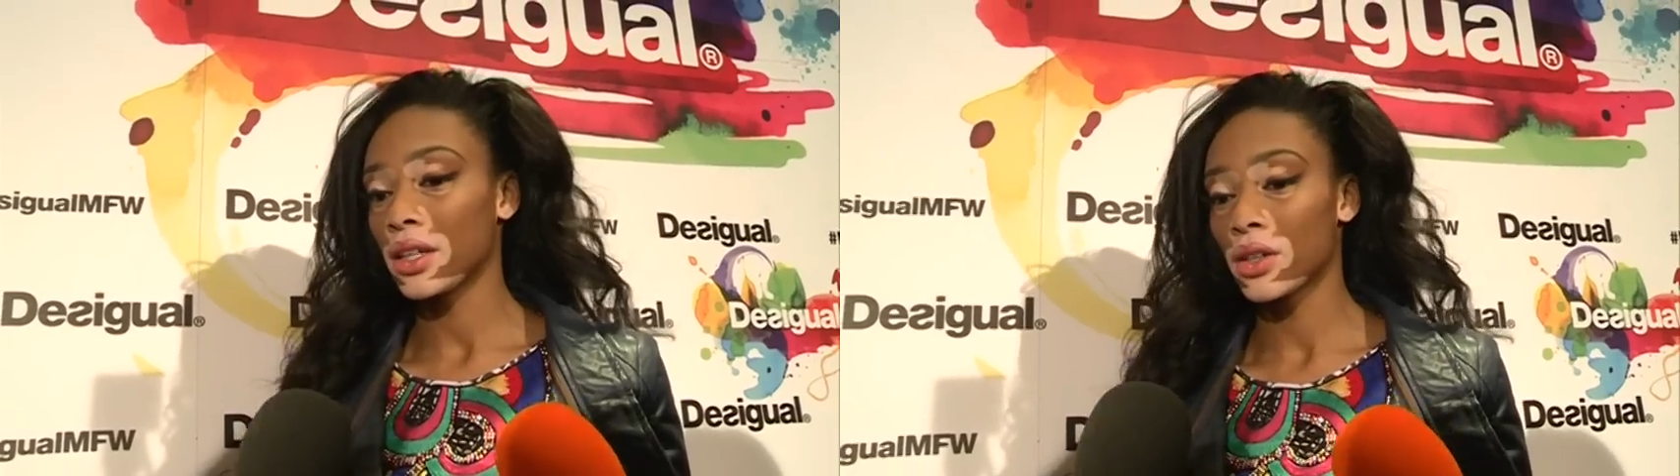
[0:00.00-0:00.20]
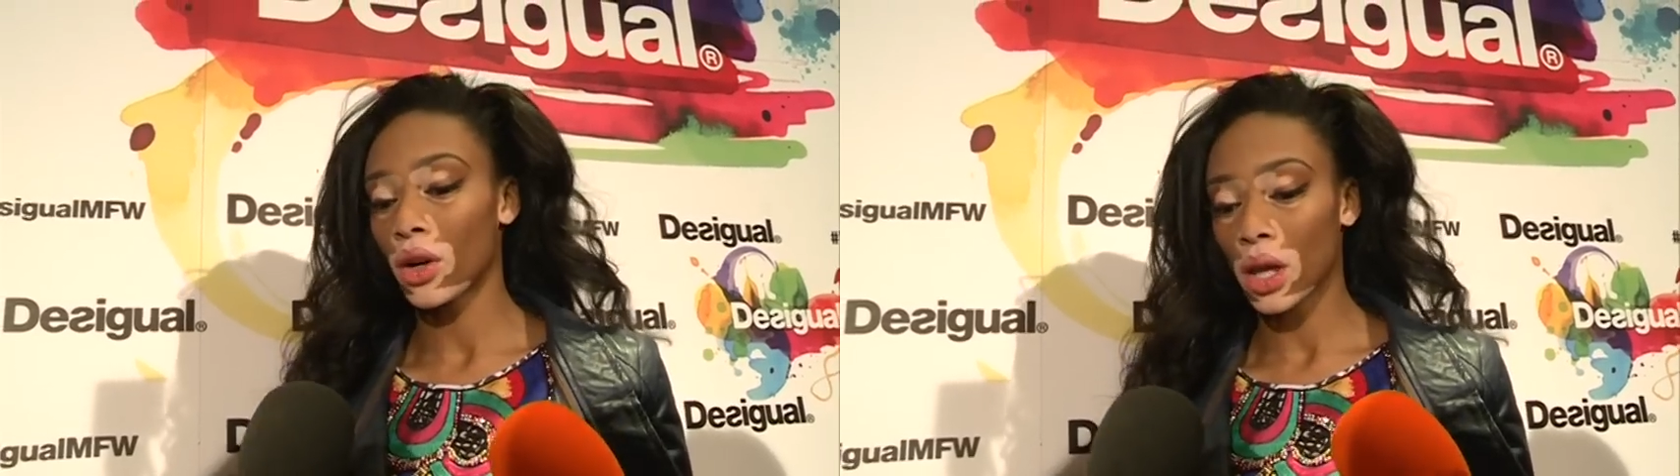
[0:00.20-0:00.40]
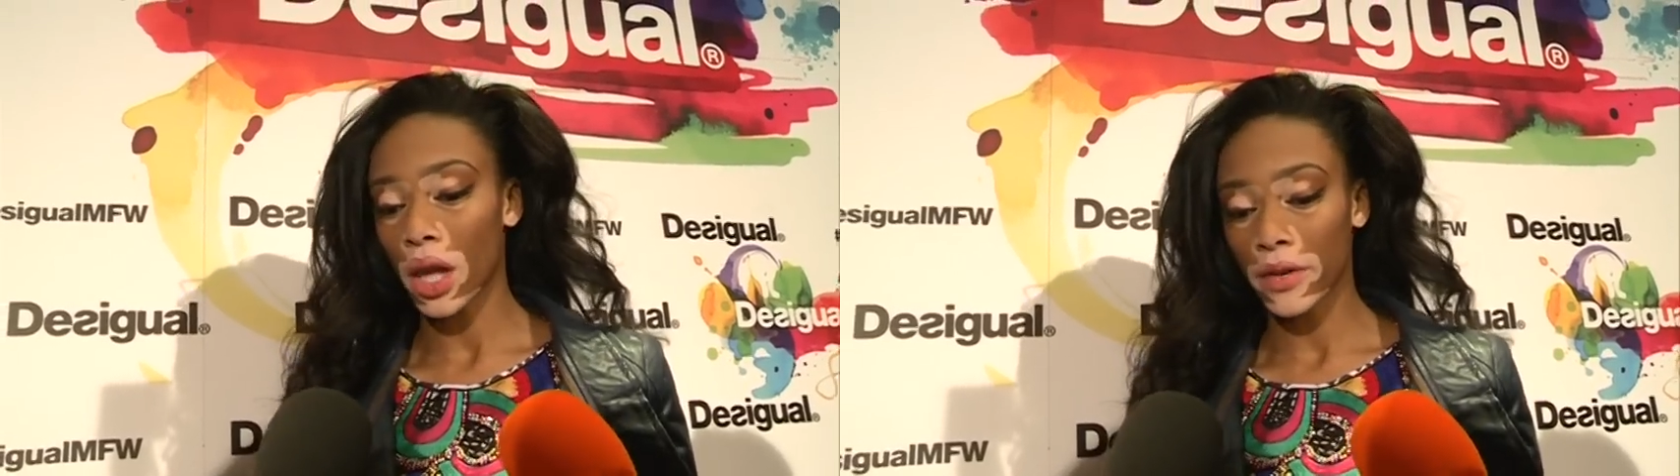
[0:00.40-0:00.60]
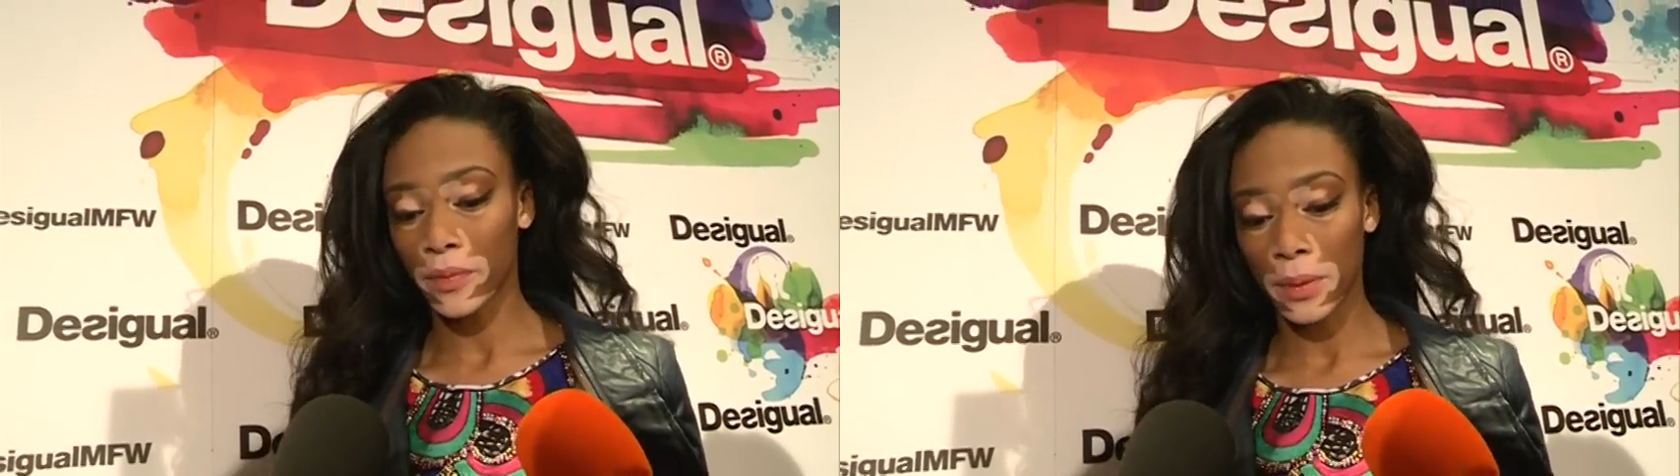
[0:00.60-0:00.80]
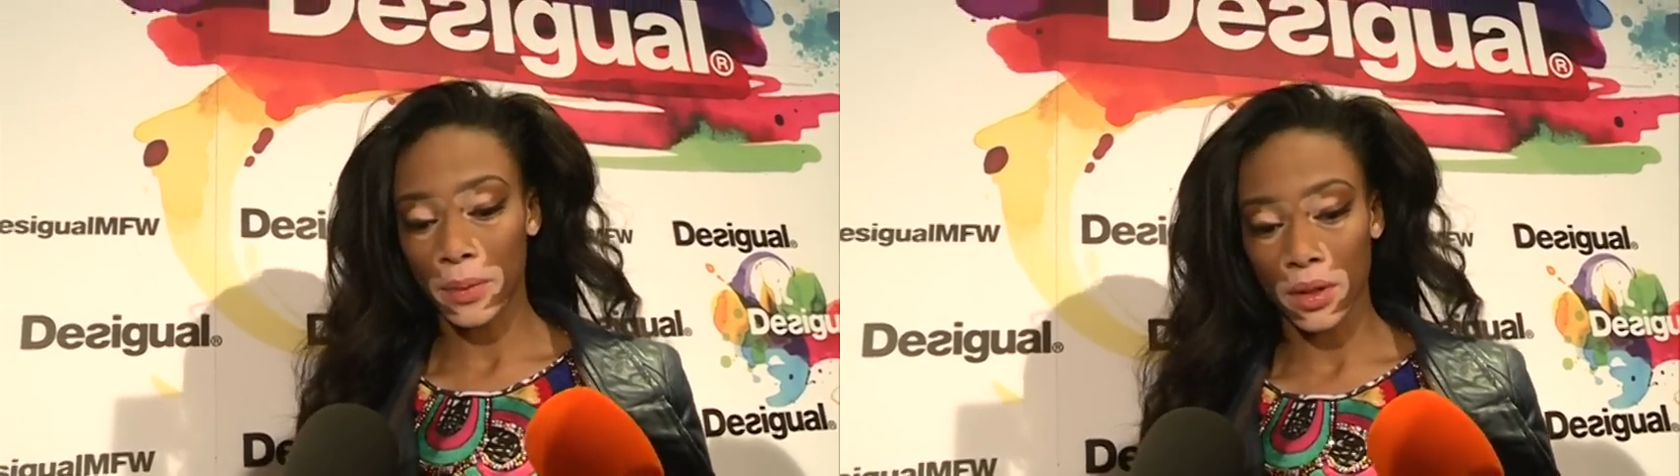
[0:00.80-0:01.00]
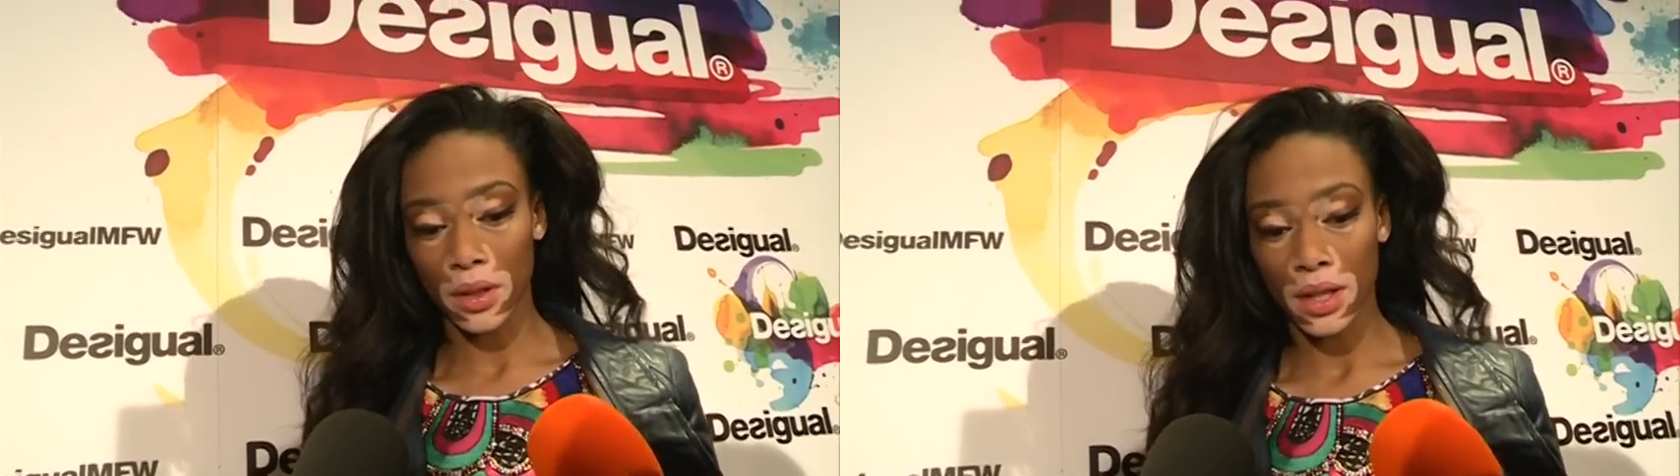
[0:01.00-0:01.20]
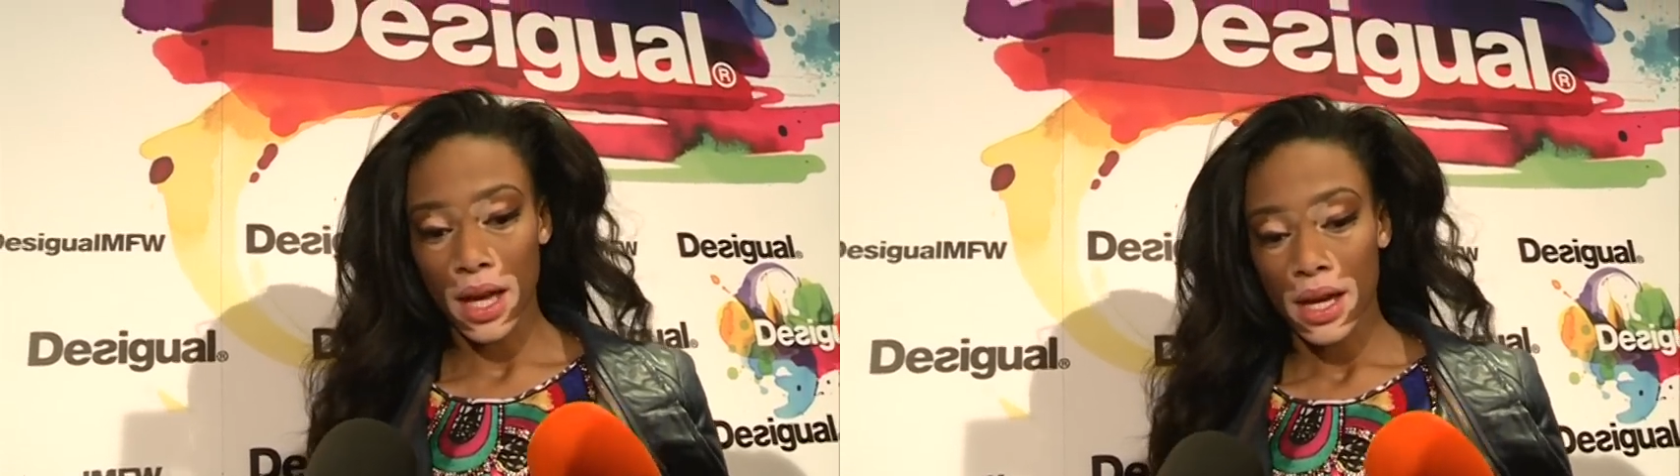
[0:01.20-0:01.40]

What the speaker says: you know, a lot of people